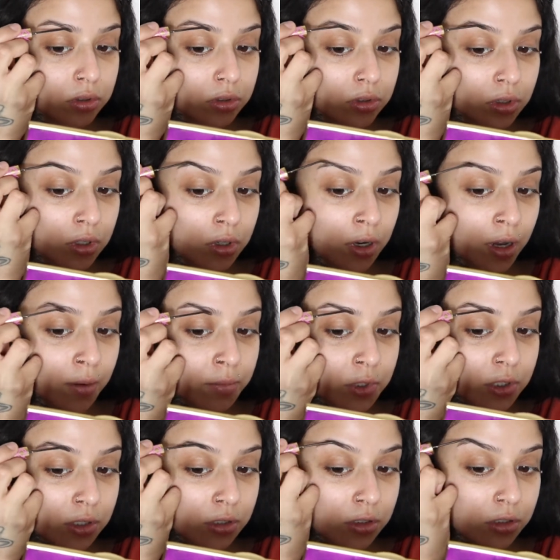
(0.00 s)
So I'm
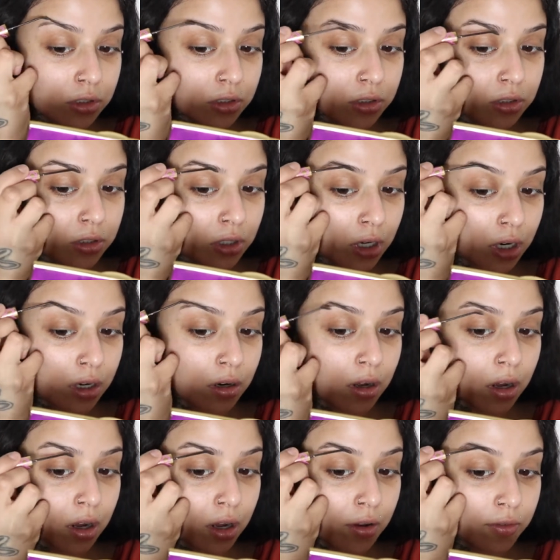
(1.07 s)
just going to start
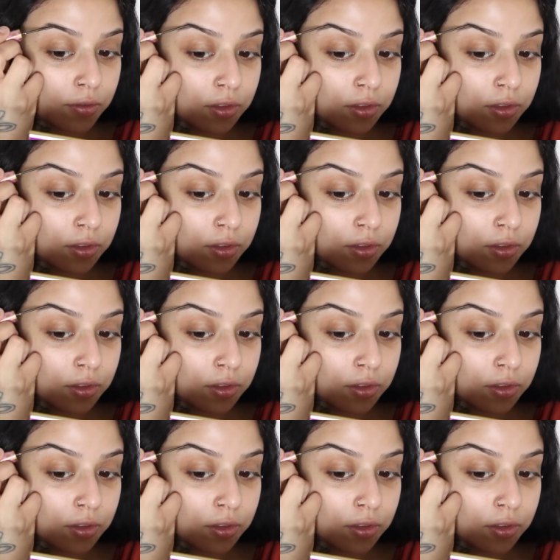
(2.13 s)
off